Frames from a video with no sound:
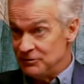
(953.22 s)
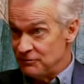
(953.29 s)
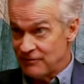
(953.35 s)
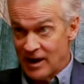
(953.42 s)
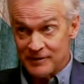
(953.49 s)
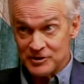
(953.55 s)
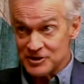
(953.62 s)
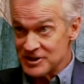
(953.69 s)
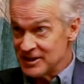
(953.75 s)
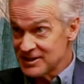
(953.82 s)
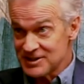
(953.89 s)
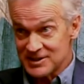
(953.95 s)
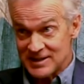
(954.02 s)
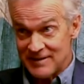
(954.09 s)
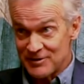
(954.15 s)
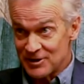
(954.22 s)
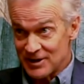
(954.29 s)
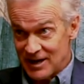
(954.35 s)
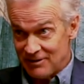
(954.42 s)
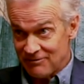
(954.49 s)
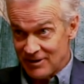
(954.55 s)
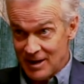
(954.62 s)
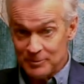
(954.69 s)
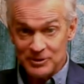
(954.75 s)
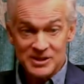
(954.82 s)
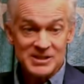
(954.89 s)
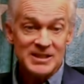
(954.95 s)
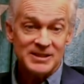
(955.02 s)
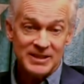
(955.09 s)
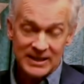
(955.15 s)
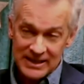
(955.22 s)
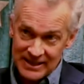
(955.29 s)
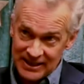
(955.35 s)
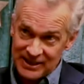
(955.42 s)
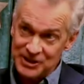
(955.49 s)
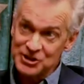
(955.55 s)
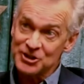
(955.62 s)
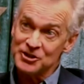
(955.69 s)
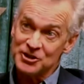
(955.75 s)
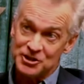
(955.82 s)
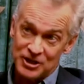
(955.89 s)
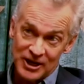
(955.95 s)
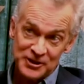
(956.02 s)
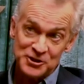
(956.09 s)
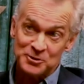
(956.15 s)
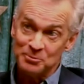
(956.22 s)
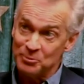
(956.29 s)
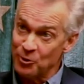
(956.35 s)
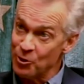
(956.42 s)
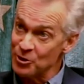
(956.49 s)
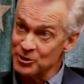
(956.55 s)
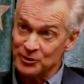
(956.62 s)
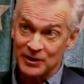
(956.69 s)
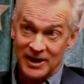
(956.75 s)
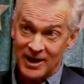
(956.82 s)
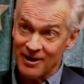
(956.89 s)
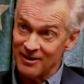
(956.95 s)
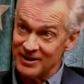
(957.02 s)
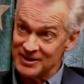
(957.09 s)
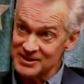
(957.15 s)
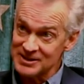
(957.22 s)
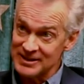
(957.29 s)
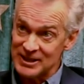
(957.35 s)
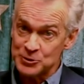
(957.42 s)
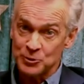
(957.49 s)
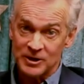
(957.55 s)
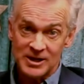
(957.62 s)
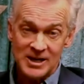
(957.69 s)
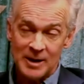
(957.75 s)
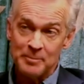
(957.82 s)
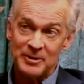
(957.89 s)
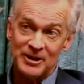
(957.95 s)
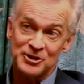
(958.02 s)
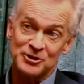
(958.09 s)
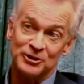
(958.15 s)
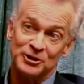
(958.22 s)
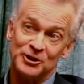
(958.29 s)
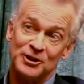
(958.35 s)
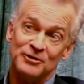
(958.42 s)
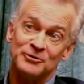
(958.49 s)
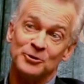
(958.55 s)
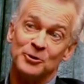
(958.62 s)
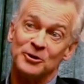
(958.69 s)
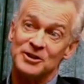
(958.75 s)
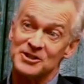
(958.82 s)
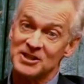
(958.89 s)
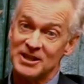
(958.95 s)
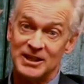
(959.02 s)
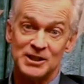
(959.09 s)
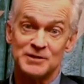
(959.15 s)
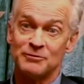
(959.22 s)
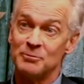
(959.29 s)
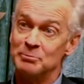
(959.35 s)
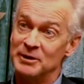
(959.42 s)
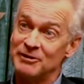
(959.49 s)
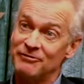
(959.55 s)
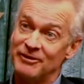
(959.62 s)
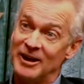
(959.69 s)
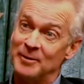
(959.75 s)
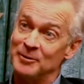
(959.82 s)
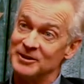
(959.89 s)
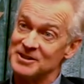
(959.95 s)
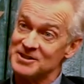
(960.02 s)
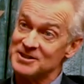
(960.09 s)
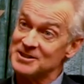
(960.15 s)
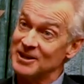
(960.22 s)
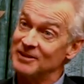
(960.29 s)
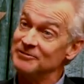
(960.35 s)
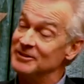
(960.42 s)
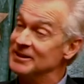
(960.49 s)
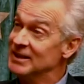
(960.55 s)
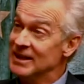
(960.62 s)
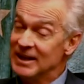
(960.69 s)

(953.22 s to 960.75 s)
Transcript: five or six, seven or eight families, the kids are just more gregarious. Yeah. That's what companies are looking for is kids from big families and stuff. And